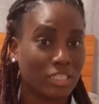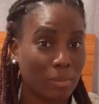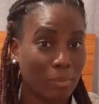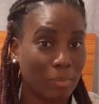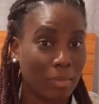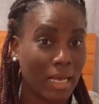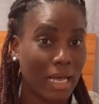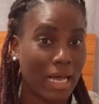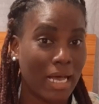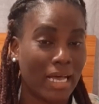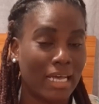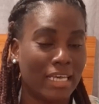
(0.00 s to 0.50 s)

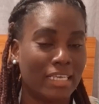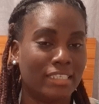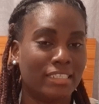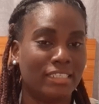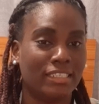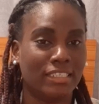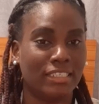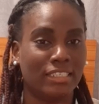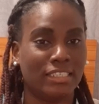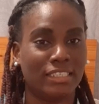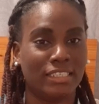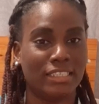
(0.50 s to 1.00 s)
guys,
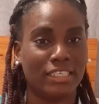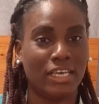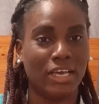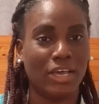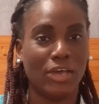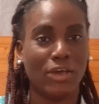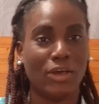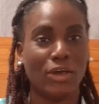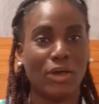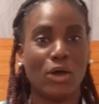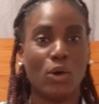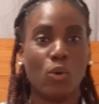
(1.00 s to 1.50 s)
CC
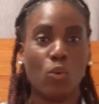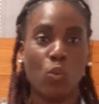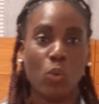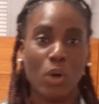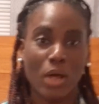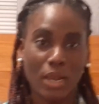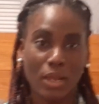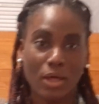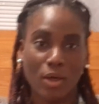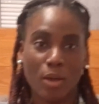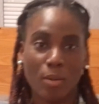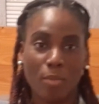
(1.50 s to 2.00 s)
here.
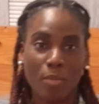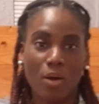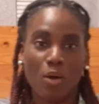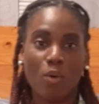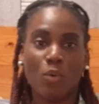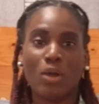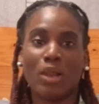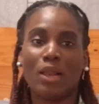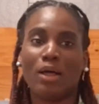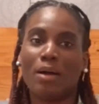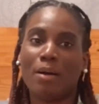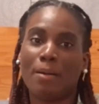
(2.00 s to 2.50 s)
Welcome or
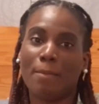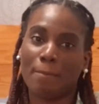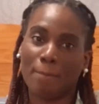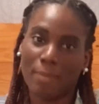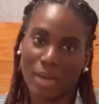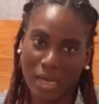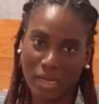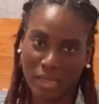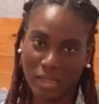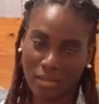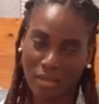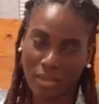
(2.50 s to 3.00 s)
welcome
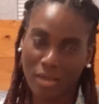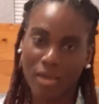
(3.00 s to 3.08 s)
back